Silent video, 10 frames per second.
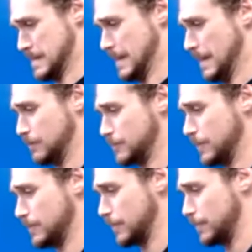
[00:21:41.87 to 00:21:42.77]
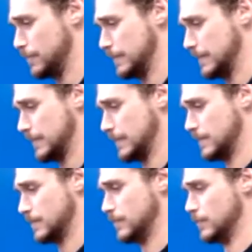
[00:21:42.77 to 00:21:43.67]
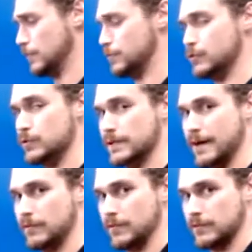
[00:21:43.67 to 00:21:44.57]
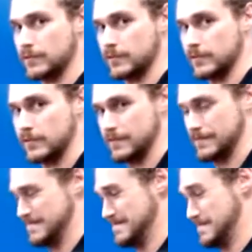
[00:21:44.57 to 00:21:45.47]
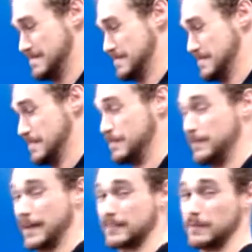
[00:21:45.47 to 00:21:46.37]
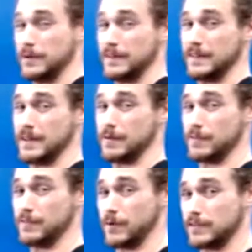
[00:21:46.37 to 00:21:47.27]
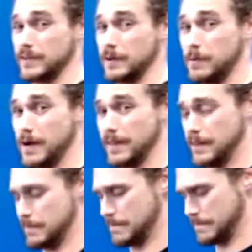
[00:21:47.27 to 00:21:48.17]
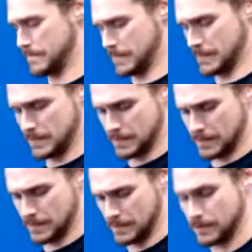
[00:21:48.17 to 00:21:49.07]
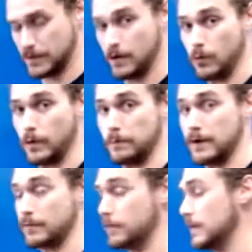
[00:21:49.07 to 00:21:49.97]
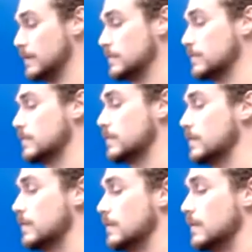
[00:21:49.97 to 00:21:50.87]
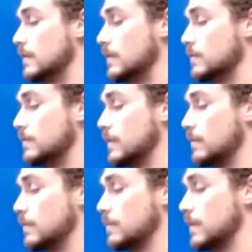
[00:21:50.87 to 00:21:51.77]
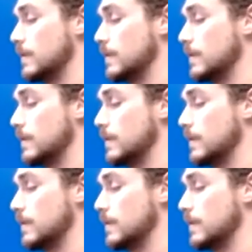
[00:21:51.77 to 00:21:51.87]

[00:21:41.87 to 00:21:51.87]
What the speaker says: Hamstrings are feeling the new levels of flexibility that we're forcing upon them. 1 minute remains. Stick with me.